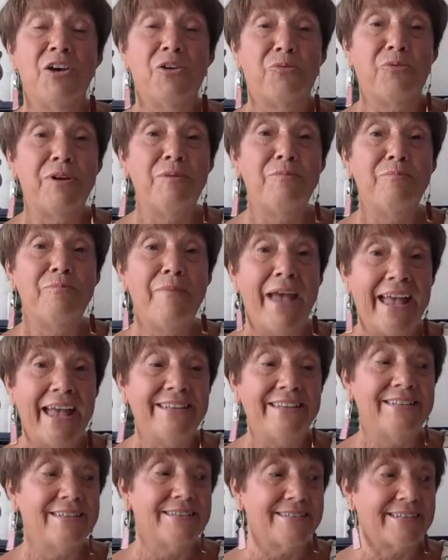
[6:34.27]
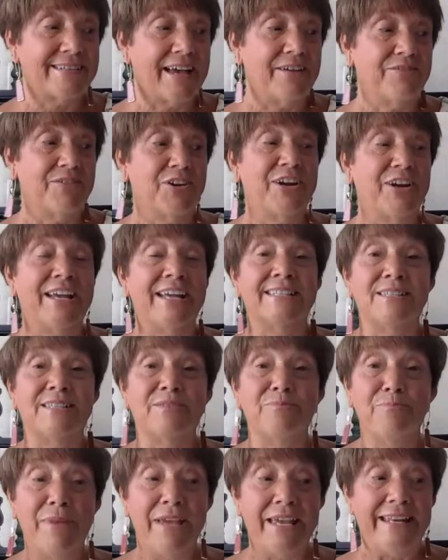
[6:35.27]
we may discover its
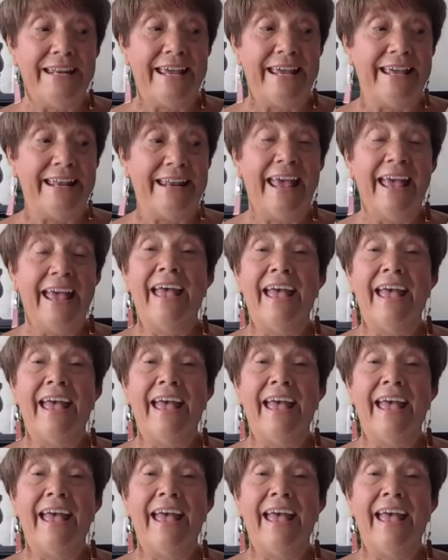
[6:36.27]
meaning